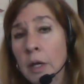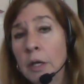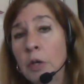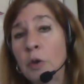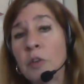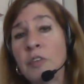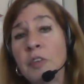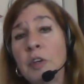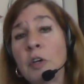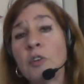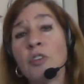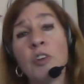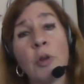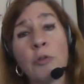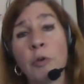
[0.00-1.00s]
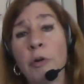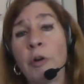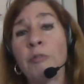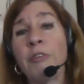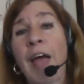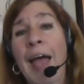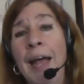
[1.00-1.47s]
you could see your children
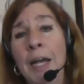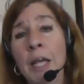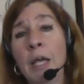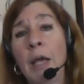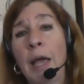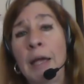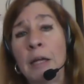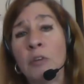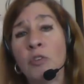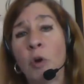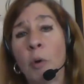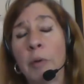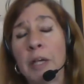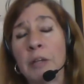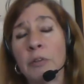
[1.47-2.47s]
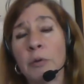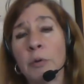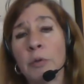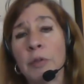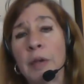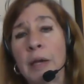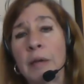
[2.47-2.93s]
of any age going
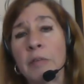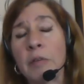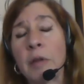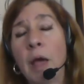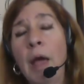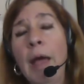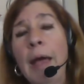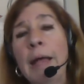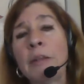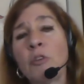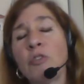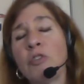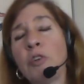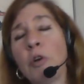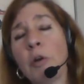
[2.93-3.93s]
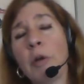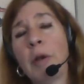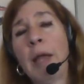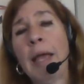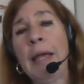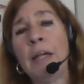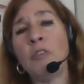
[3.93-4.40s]
through things. And there's
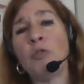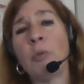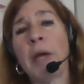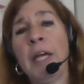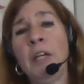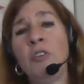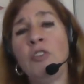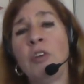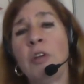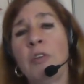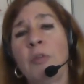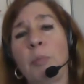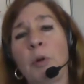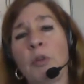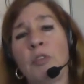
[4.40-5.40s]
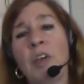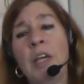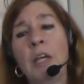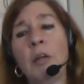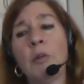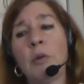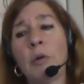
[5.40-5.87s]
certain age ranges,
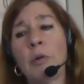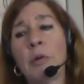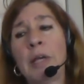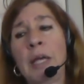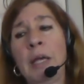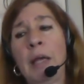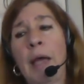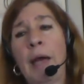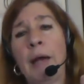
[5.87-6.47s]
particularly